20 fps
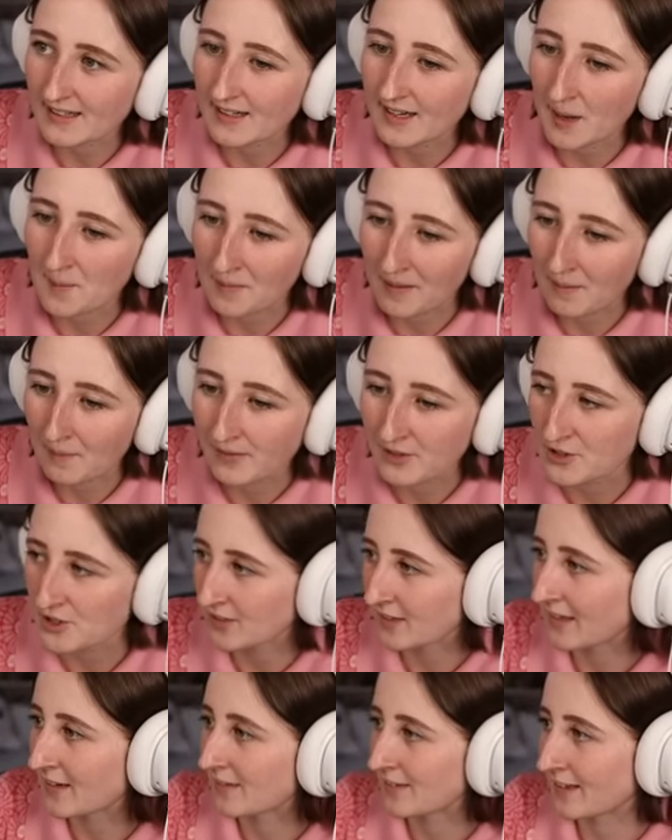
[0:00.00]
I probably should
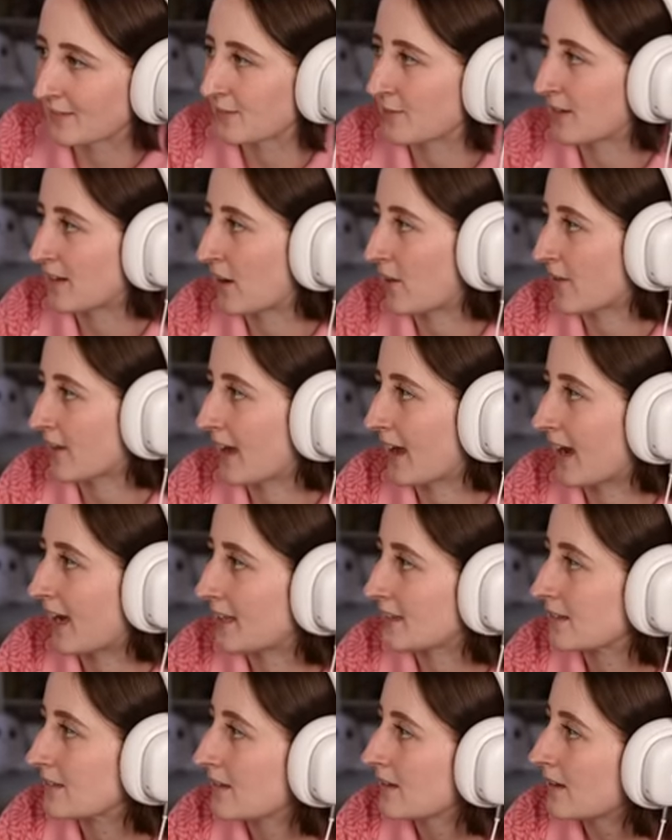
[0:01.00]
leave because I have to feed all the
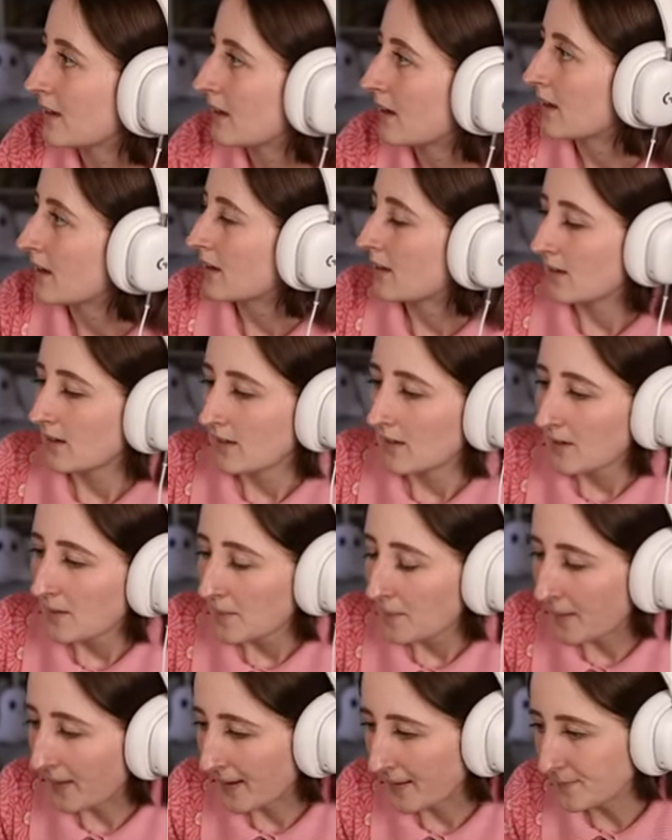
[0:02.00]
cats.
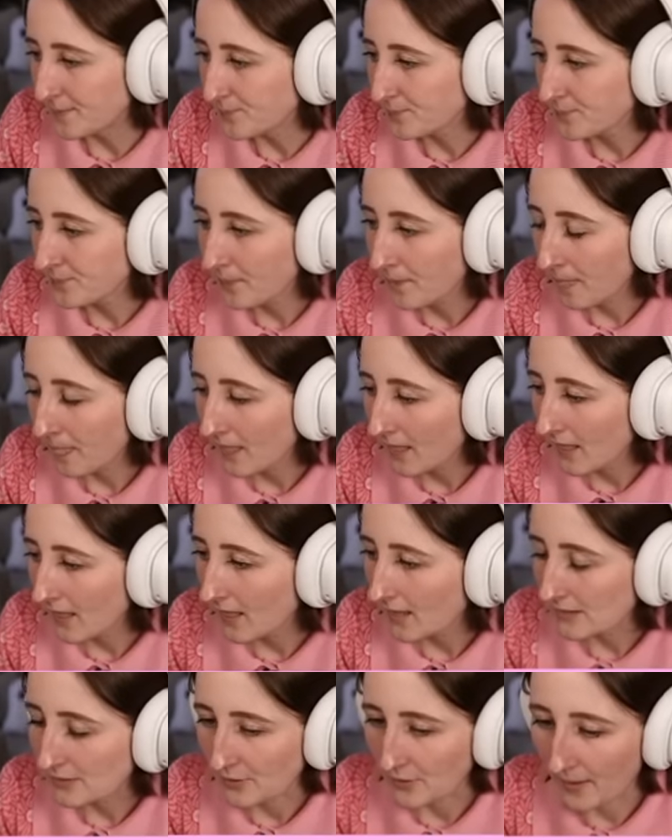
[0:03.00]
But
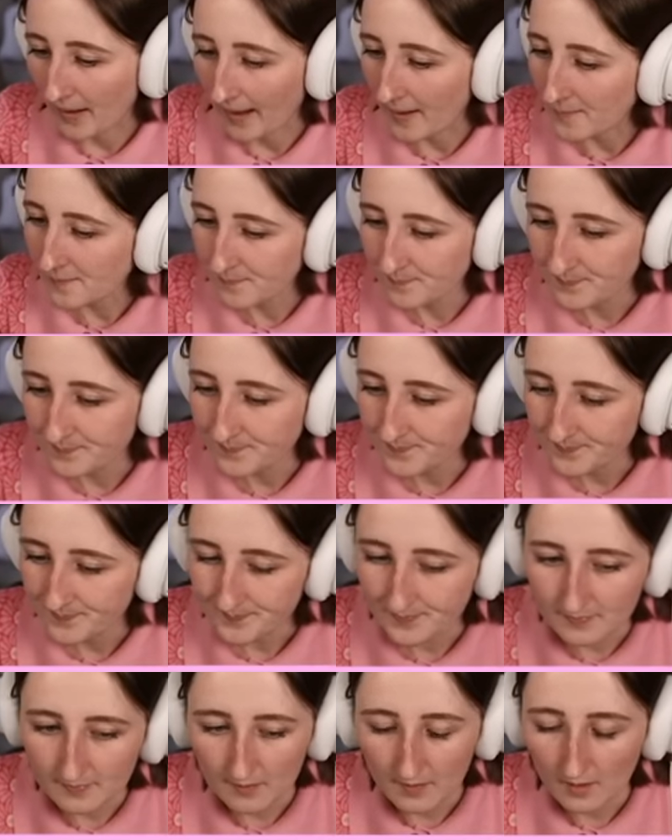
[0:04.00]
it's okay.
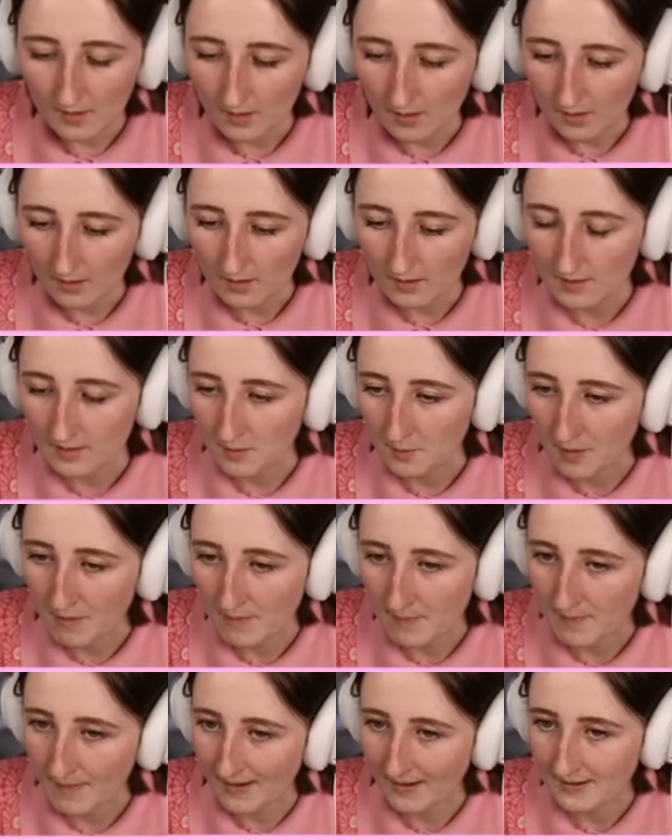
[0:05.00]
They'll probably be
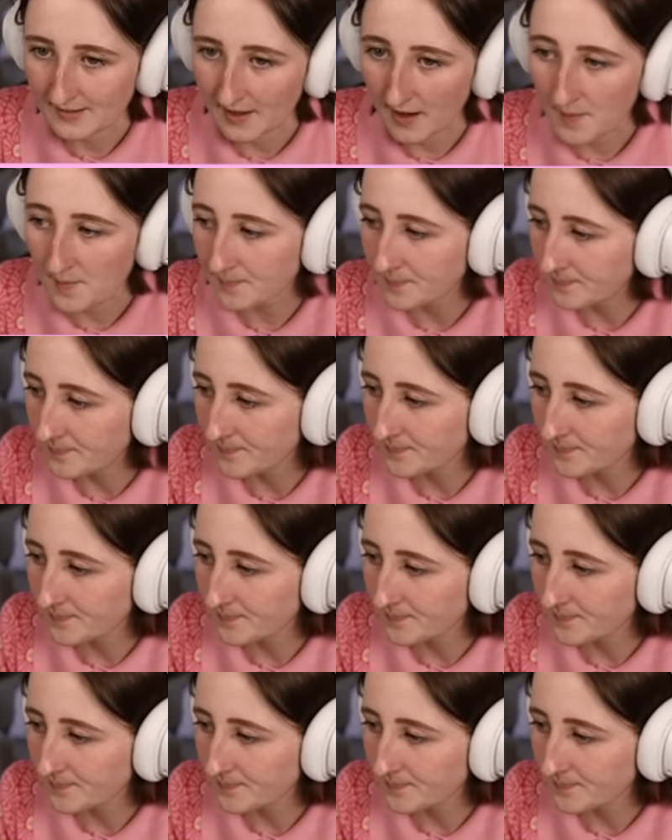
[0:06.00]
back in time.